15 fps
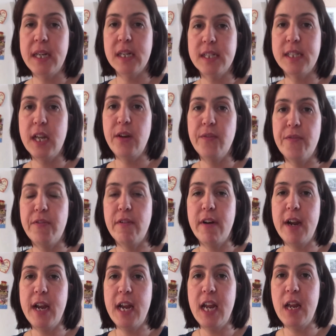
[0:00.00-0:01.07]
did a
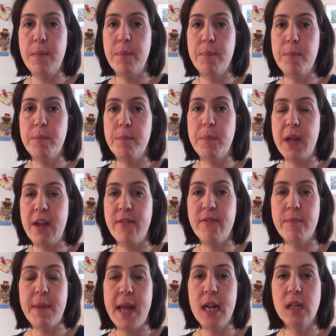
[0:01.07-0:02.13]
sin-free
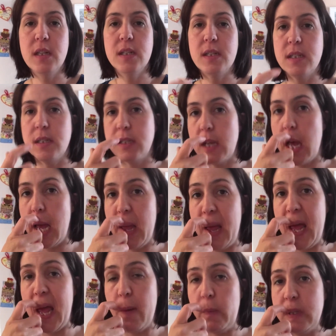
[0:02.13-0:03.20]
beef mince. So
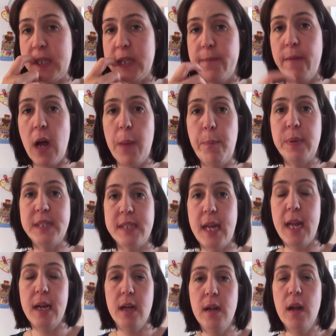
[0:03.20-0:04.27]
it was the
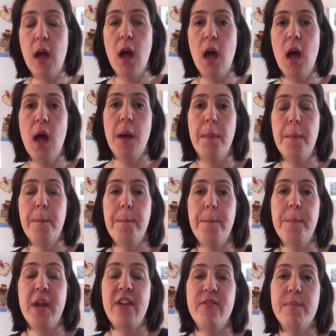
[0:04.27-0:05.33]
5%
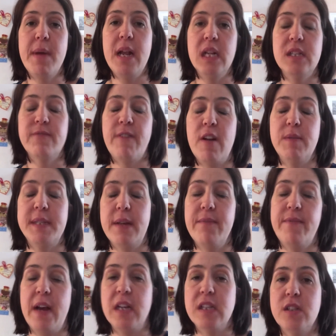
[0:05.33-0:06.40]
beef mince,
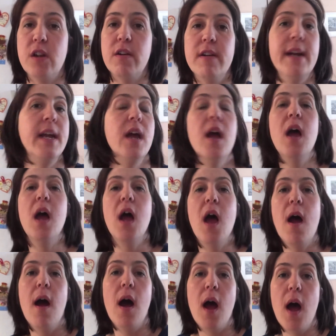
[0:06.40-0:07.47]
5% fat, sorry.
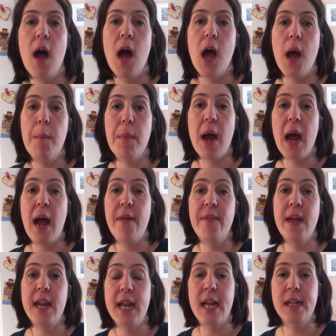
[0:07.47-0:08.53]
And
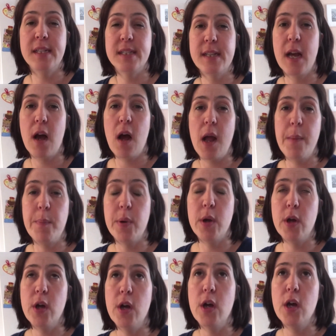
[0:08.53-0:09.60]
then into that I
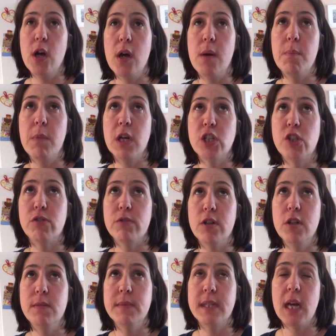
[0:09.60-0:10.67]
put
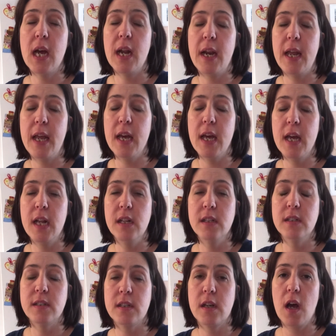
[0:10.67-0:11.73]
mushrooms,
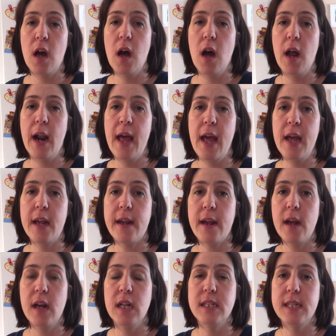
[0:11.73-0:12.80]
onions,
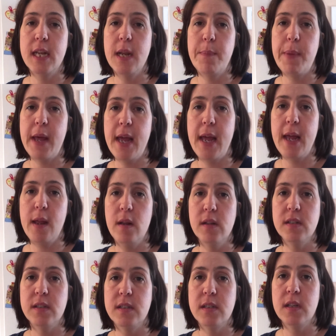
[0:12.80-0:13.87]
garlic, a tin of
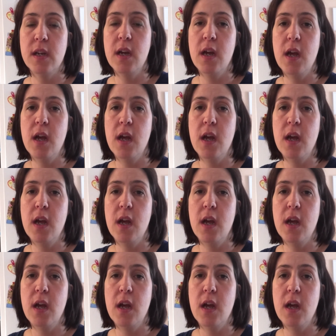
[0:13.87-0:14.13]
beans,